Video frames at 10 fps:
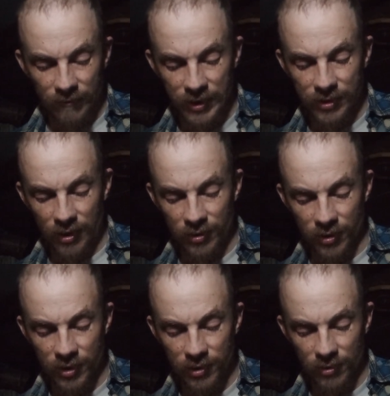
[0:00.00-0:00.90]
Visitors
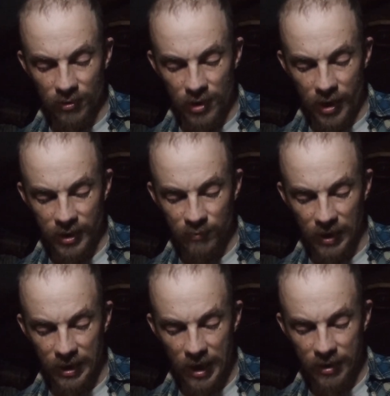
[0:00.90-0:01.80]
are scrutinized
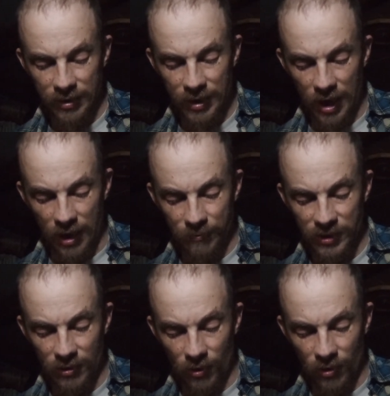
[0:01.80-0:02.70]
by hired cops
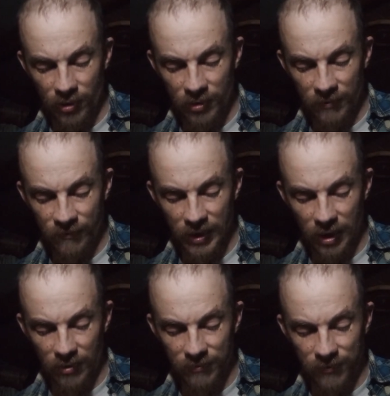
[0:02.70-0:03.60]
and ordered to fill
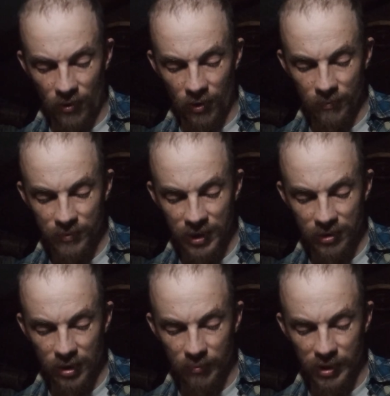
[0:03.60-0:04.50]
out forms
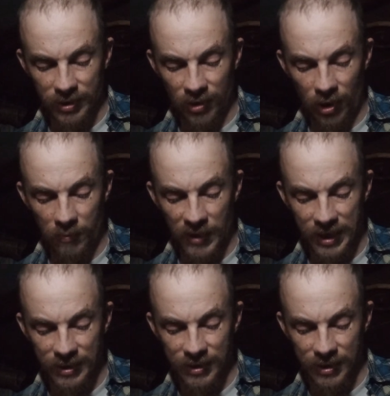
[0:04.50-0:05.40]
that double as hall
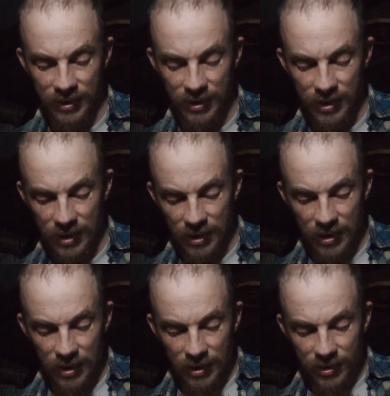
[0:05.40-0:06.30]
passes.
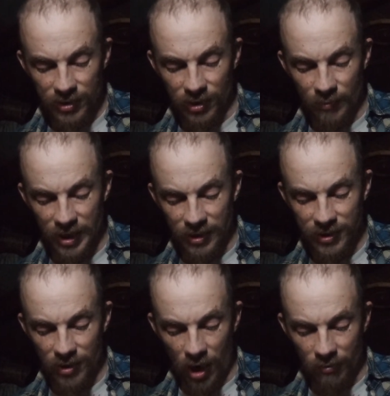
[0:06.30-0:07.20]
So many
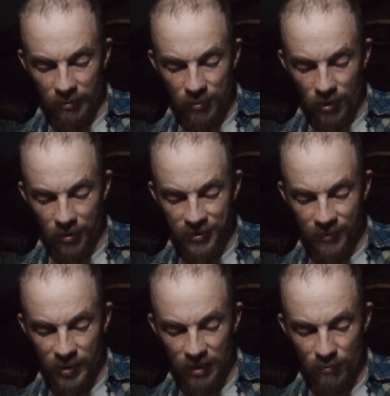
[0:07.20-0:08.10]
star reporters
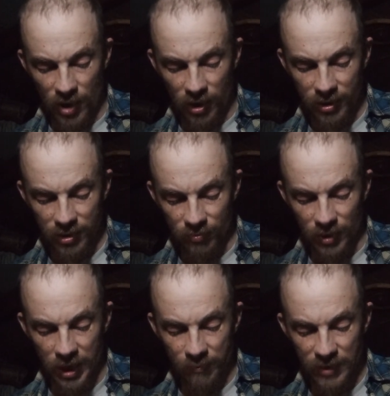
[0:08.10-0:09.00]
have been mugged,
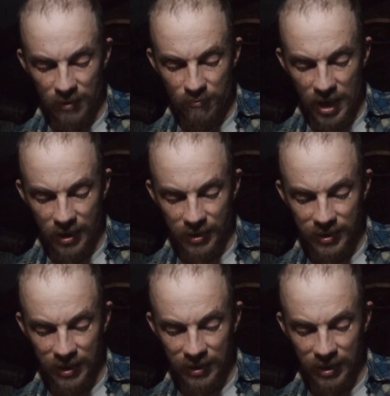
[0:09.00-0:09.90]
raped, and
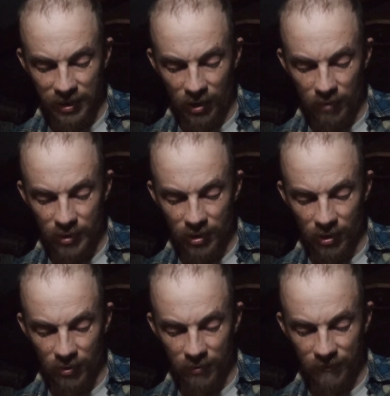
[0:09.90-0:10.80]
menaced that they come and
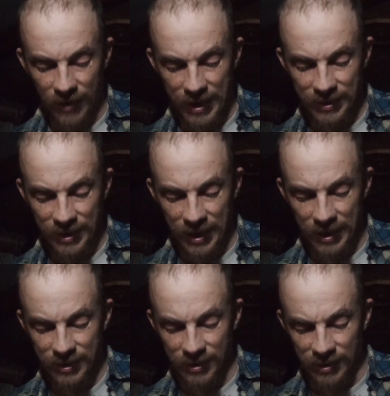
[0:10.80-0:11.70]
go in fast
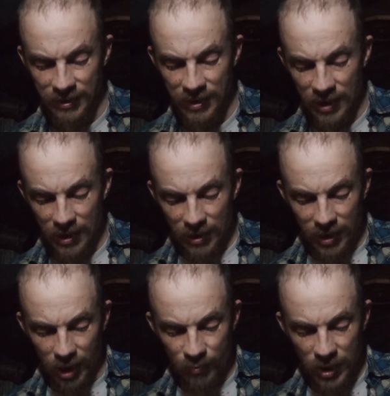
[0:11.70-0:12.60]
taxis,
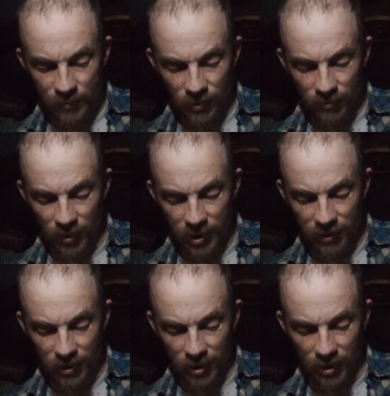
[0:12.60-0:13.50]
like people
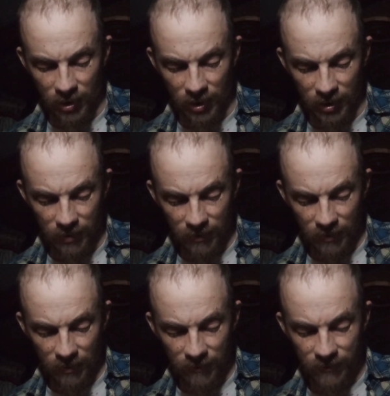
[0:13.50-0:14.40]
running the gauntlet.
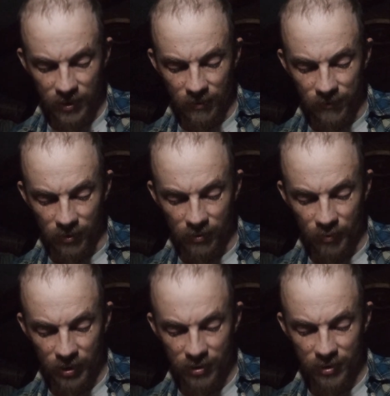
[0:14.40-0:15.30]
Fearful,
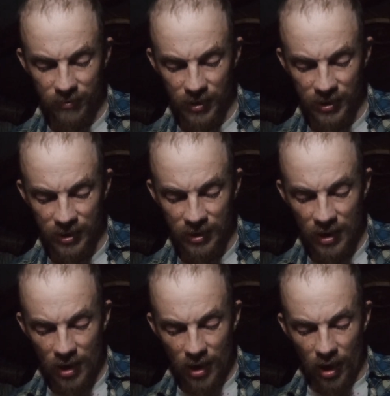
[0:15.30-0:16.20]
with good reason,
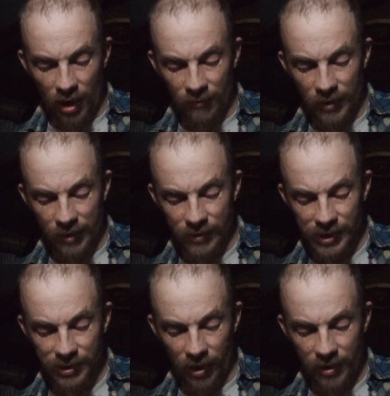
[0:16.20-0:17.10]
of every
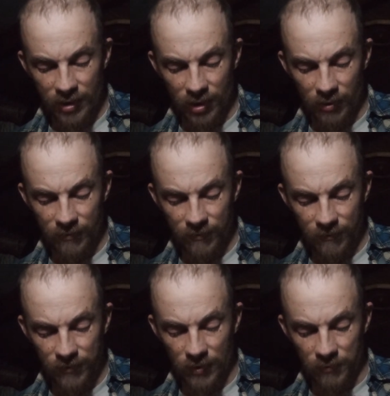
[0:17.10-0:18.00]
sudden down
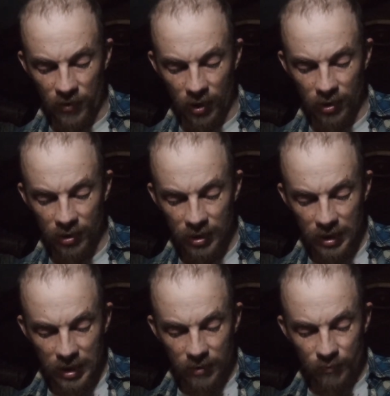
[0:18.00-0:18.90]
footfall
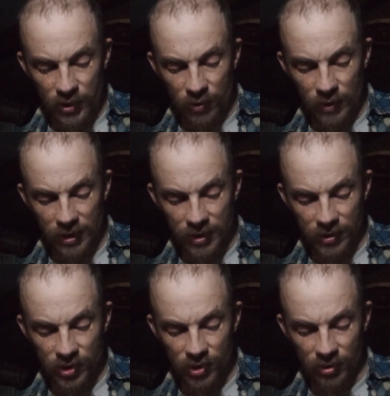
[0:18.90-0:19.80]
between the
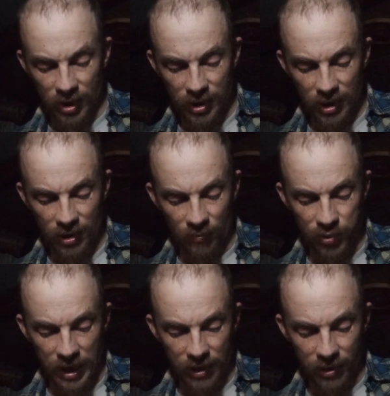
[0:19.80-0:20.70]
street and the
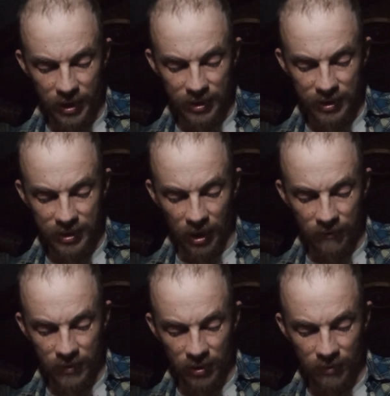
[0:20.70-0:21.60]
bright lit
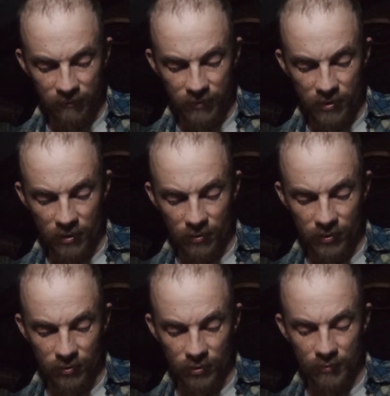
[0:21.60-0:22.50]
safety of the
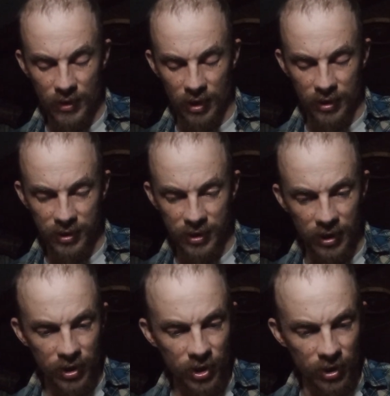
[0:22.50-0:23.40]
newsroom guard
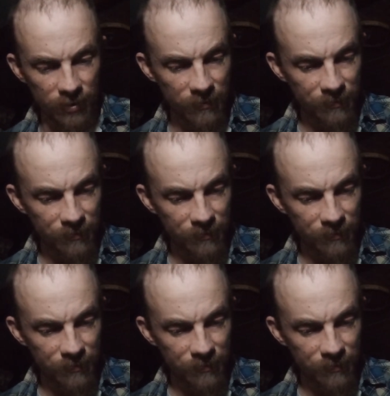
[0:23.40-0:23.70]
station.